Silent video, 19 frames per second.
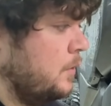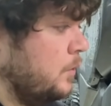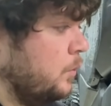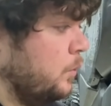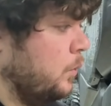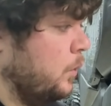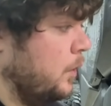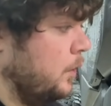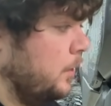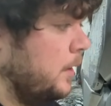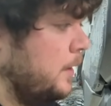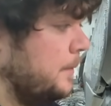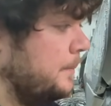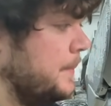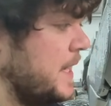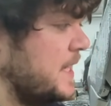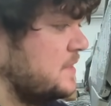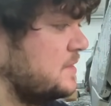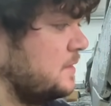we'll
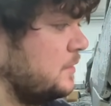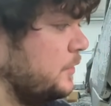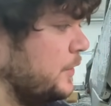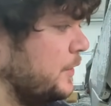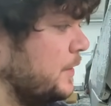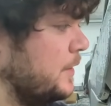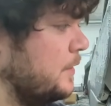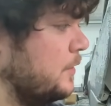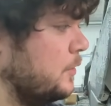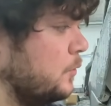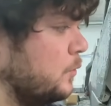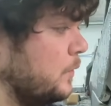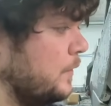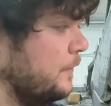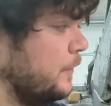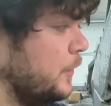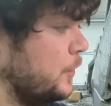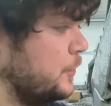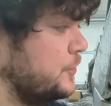basically
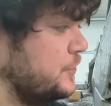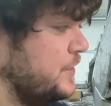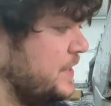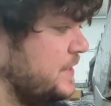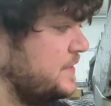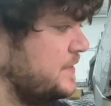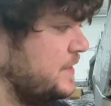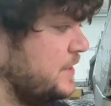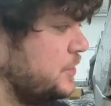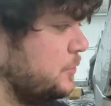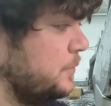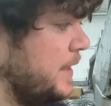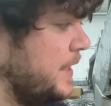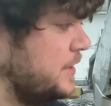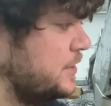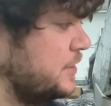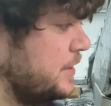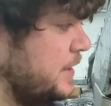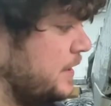reverse this
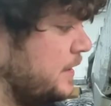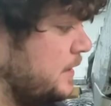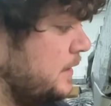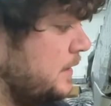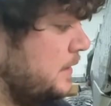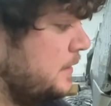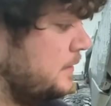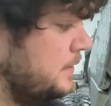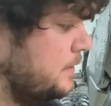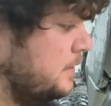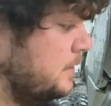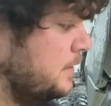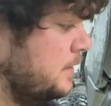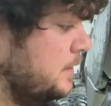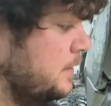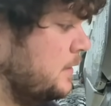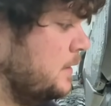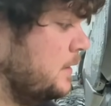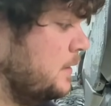situation here,
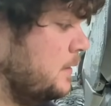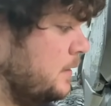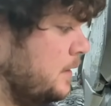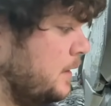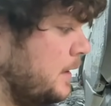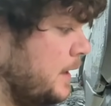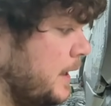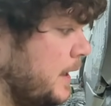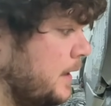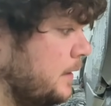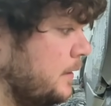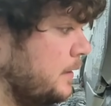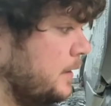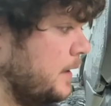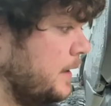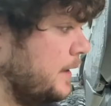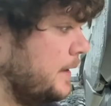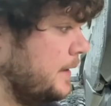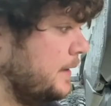and
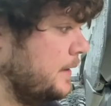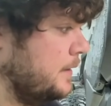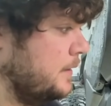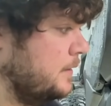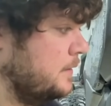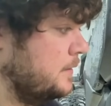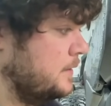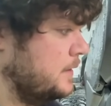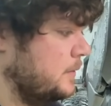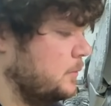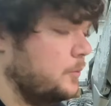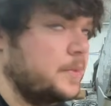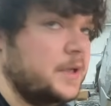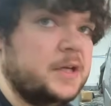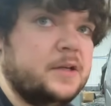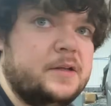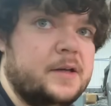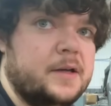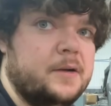then we'll
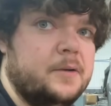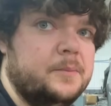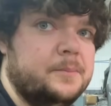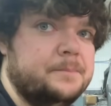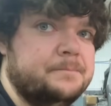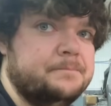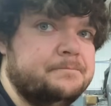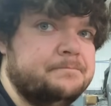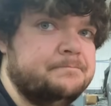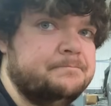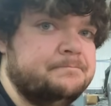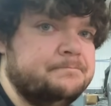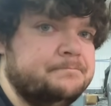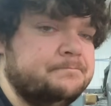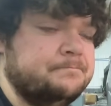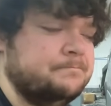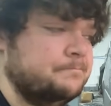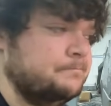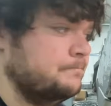be good to go. Right. So
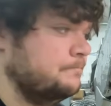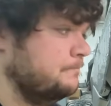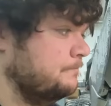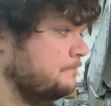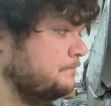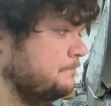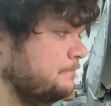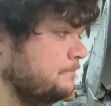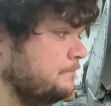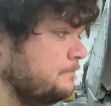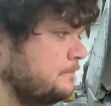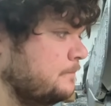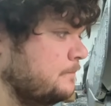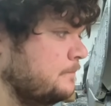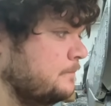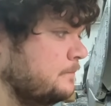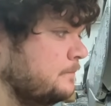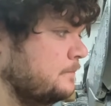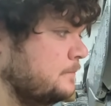if you don't do that,
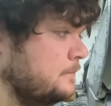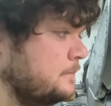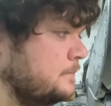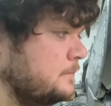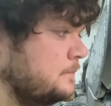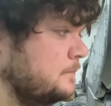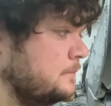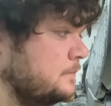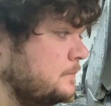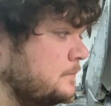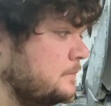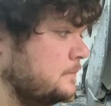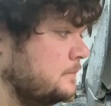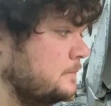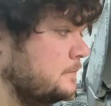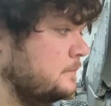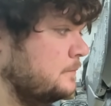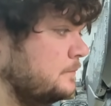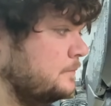basically,
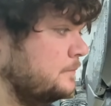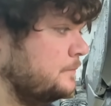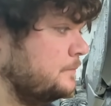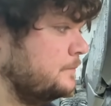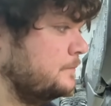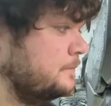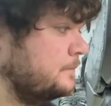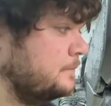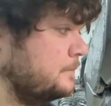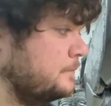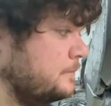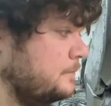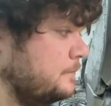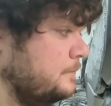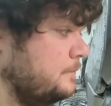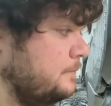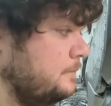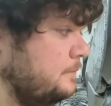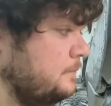especially on higher
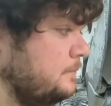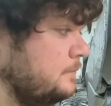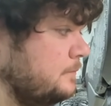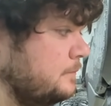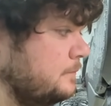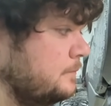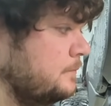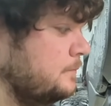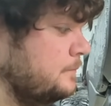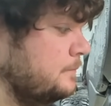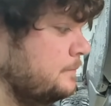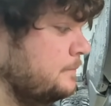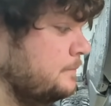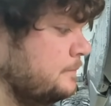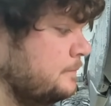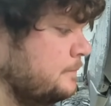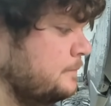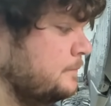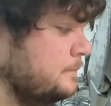horsepower machines,
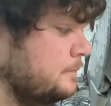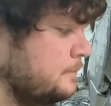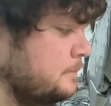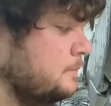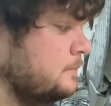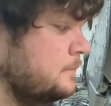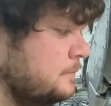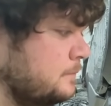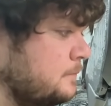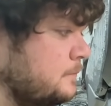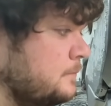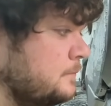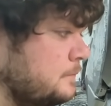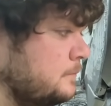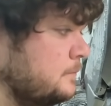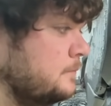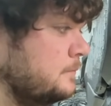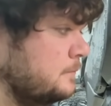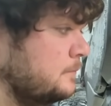you
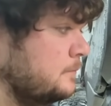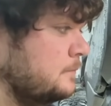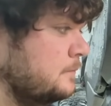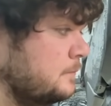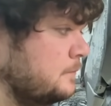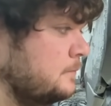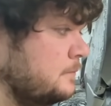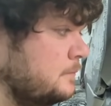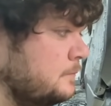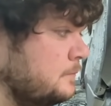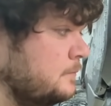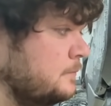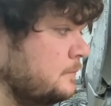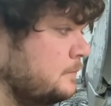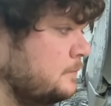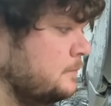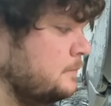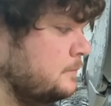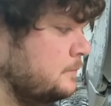risk your clutch spinning
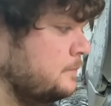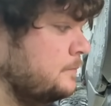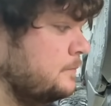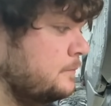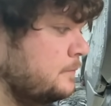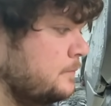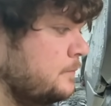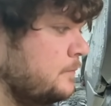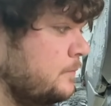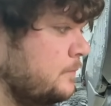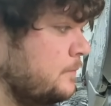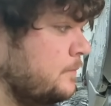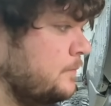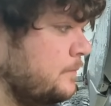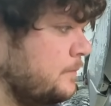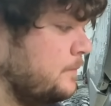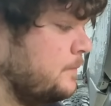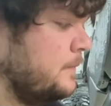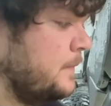on your crankshaft.
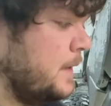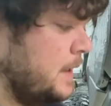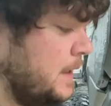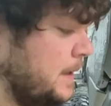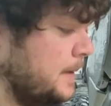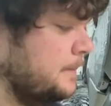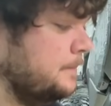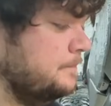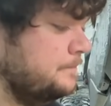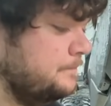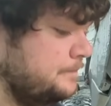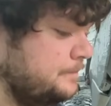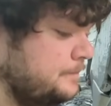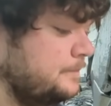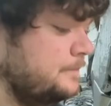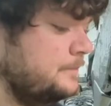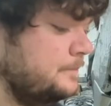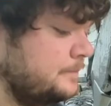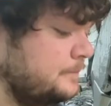And then when it does
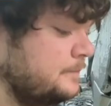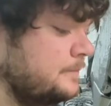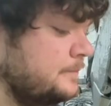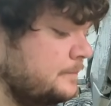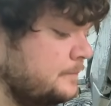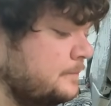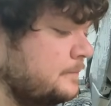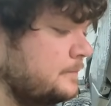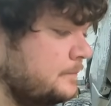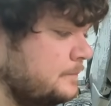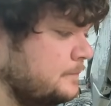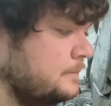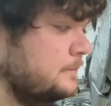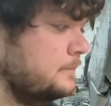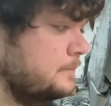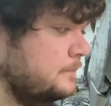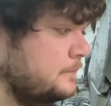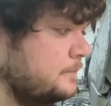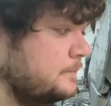that, well,
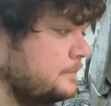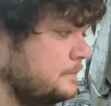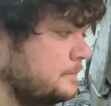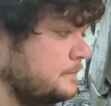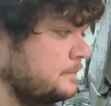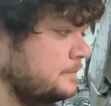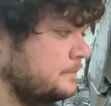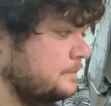you need a crank.